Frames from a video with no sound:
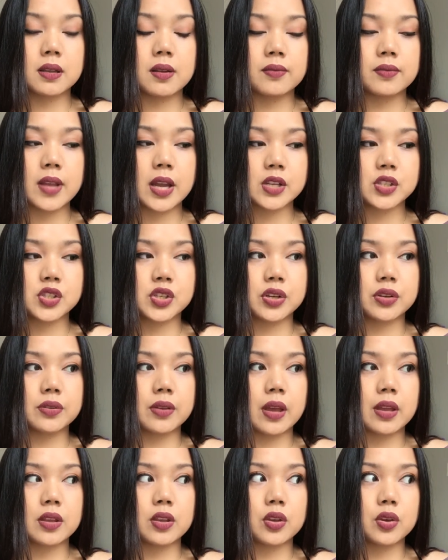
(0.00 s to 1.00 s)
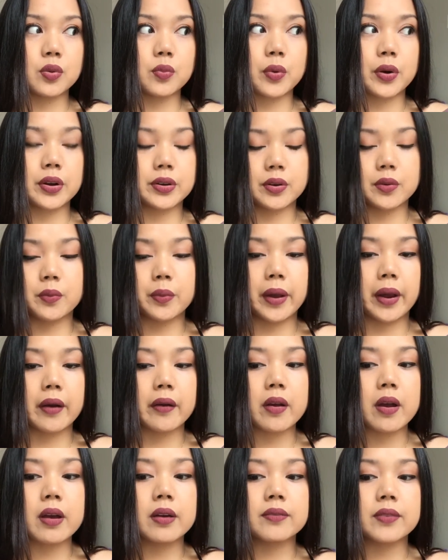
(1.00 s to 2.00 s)
of lecture that you weren't aware
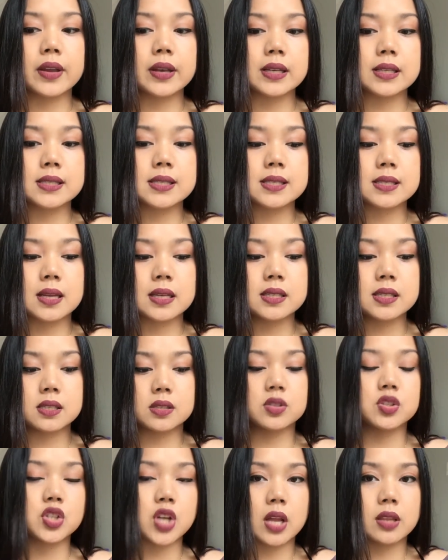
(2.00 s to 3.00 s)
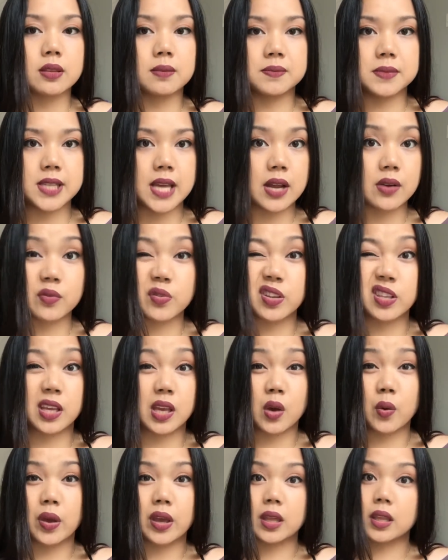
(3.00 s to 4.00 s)
of, and it's nice to jot them down really
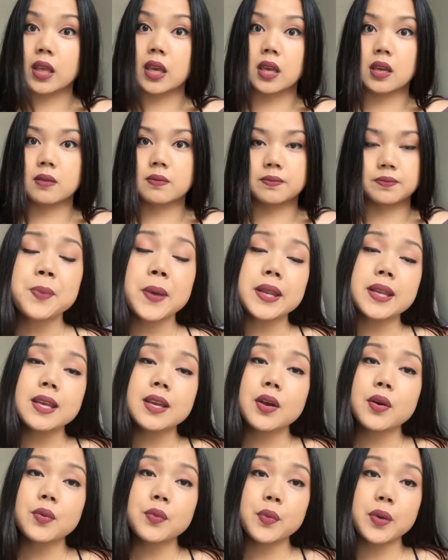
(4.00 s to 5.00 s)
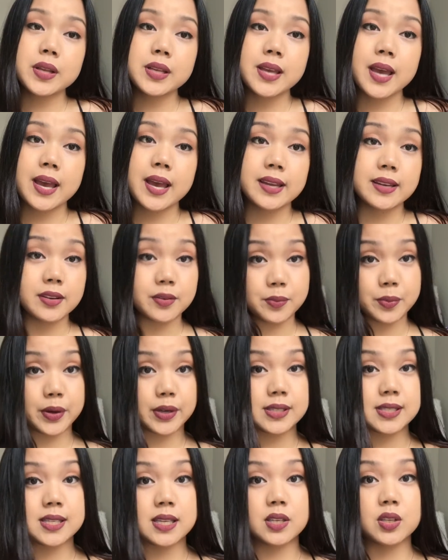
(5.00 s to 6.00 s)
quickly. Depending on what kind of
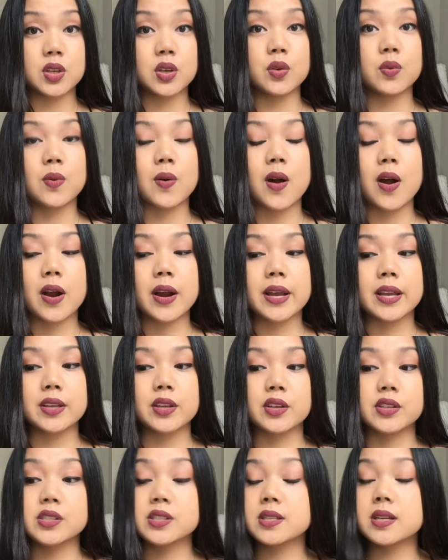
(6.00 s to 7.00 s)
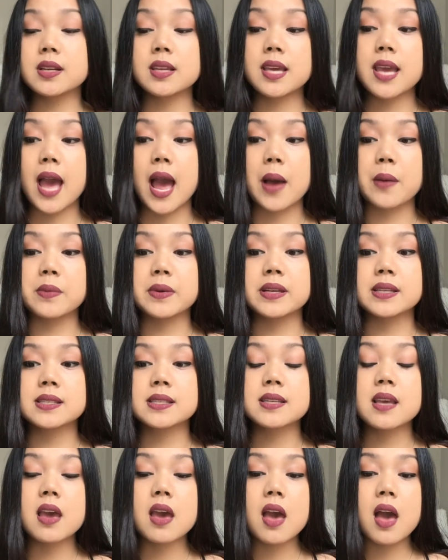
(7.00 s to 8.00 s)
person you are and your study
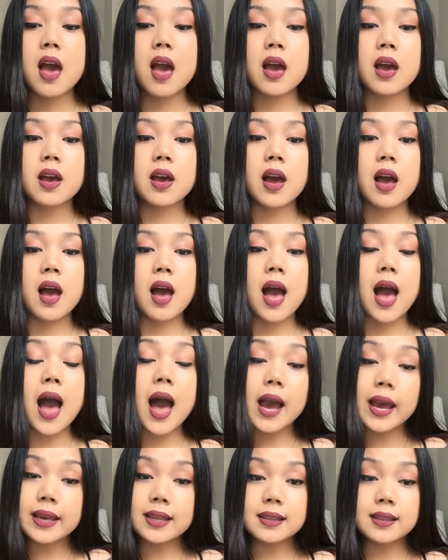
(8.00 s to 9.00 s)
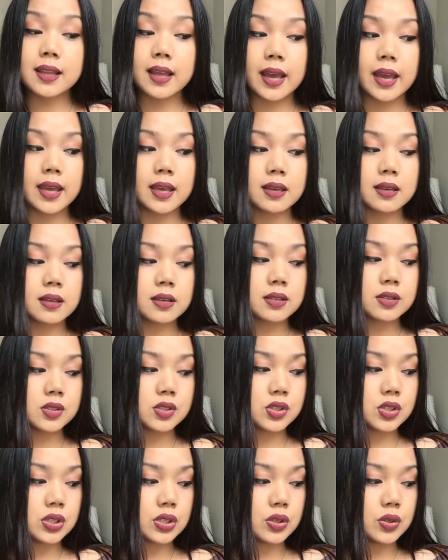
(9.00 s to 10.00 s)
habits, I like
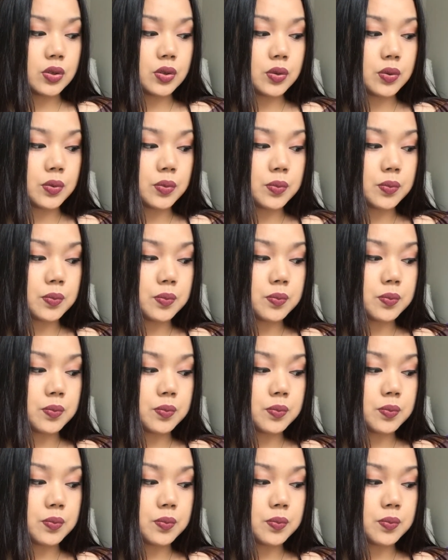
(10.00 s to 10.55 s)
to